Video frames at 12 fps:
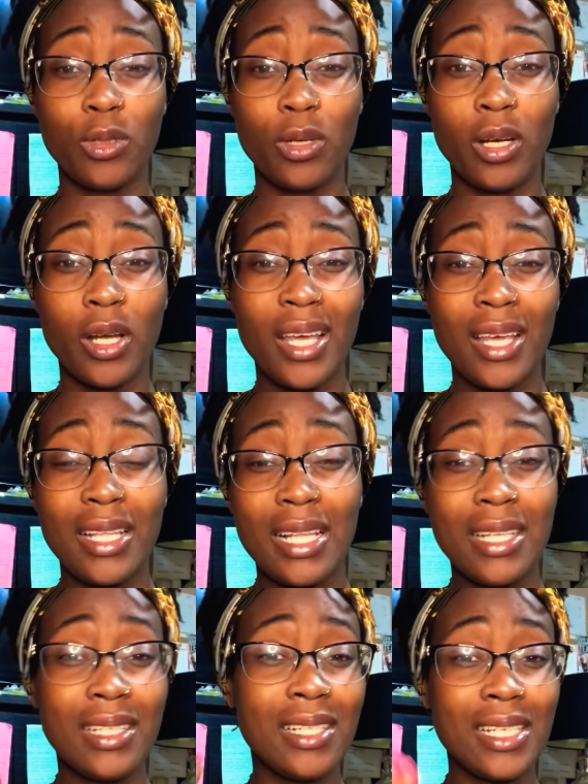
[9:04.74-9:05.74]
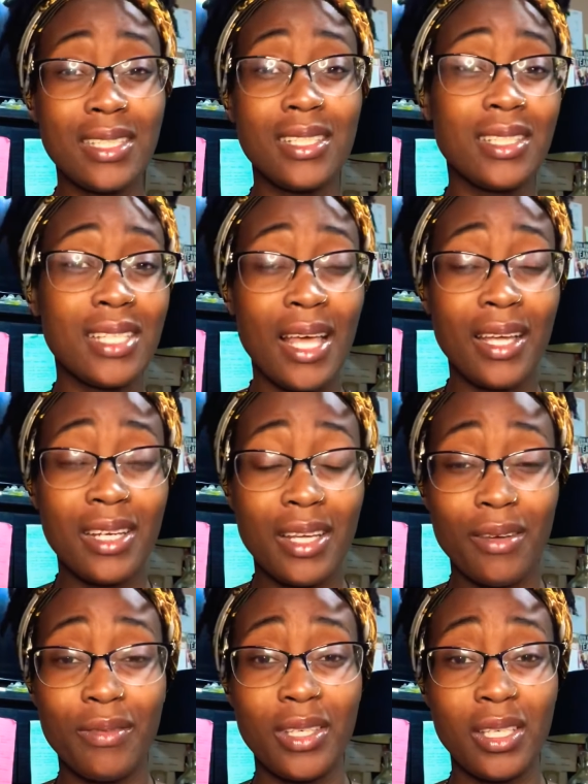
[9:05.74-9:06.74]
or listen to any
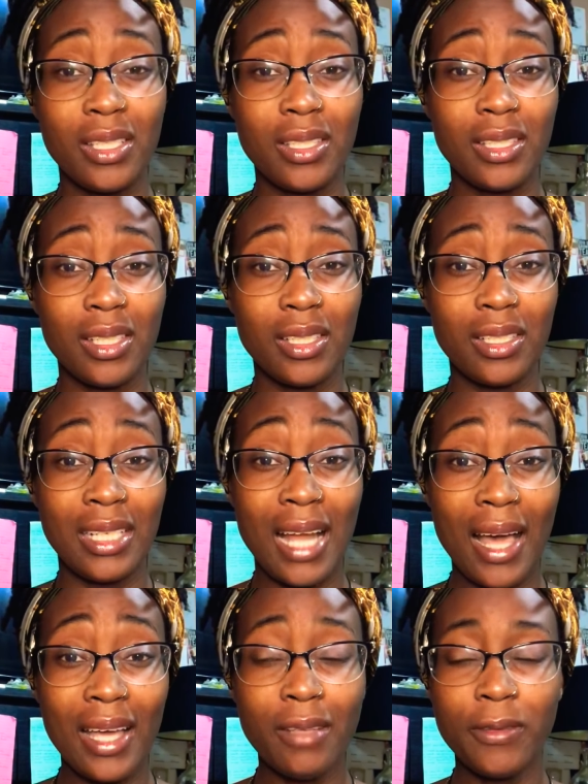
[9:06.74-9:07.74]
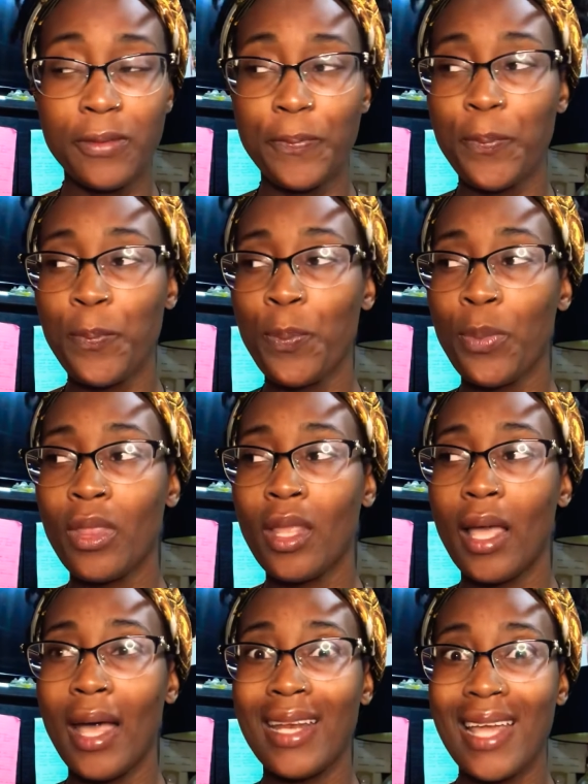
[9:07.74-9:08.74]
of these lives
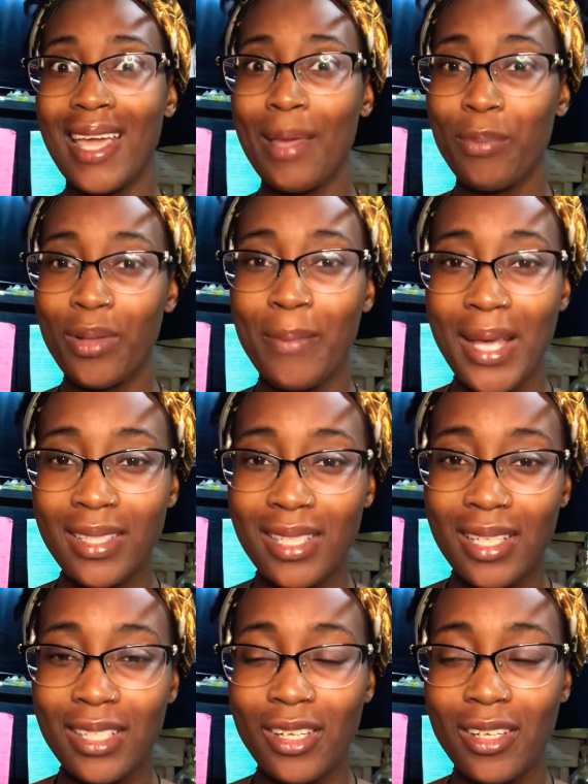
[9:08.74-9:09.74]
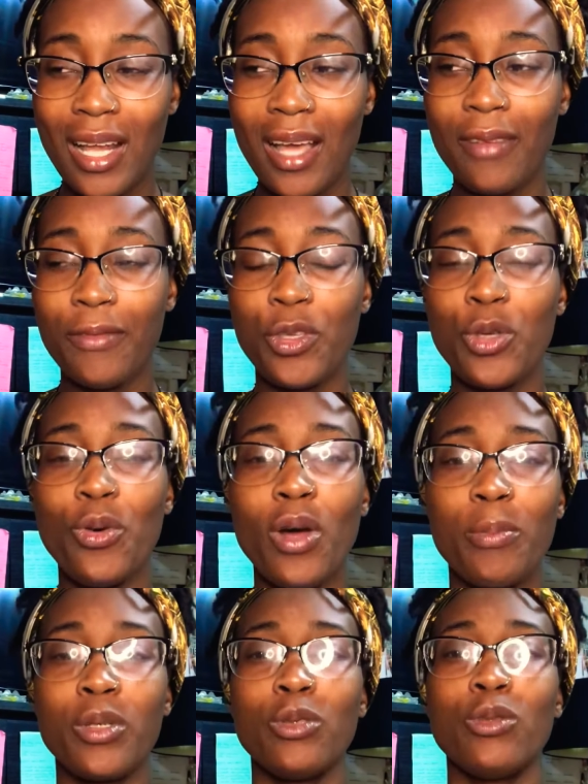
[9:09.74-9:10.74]
and implement it in your life, you are
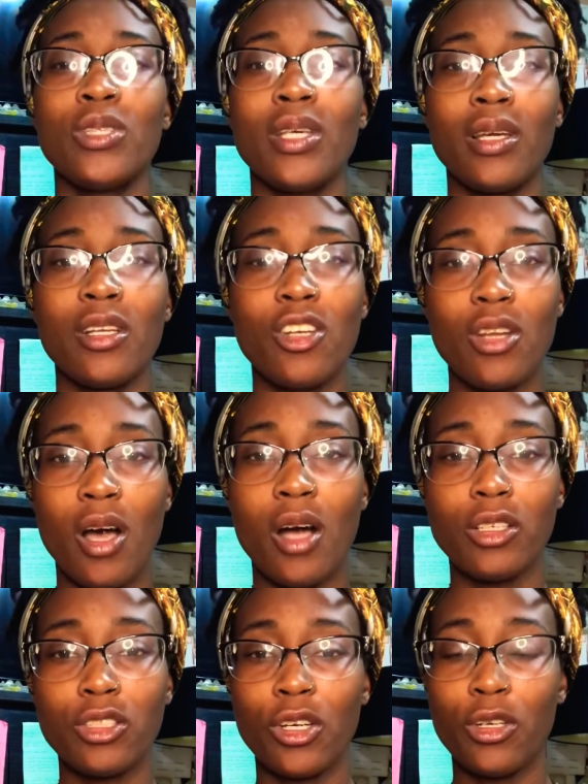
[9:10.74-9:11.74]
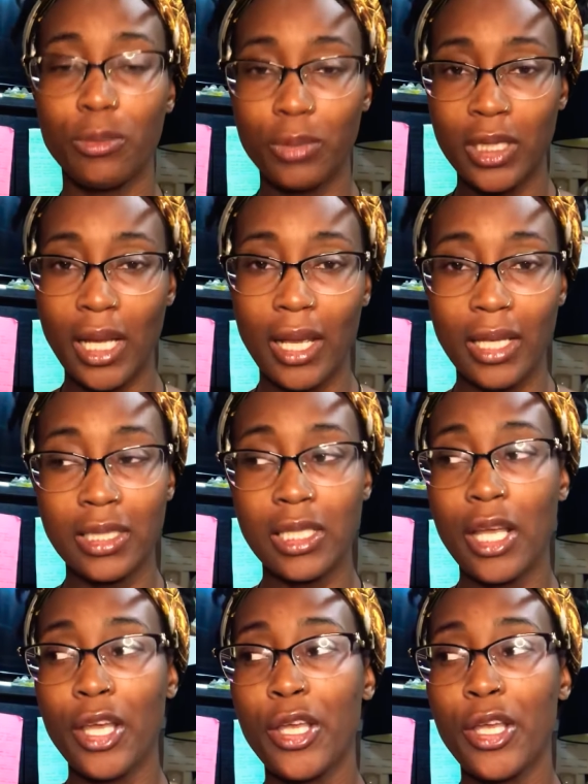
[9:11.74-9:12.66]
producing long-term change.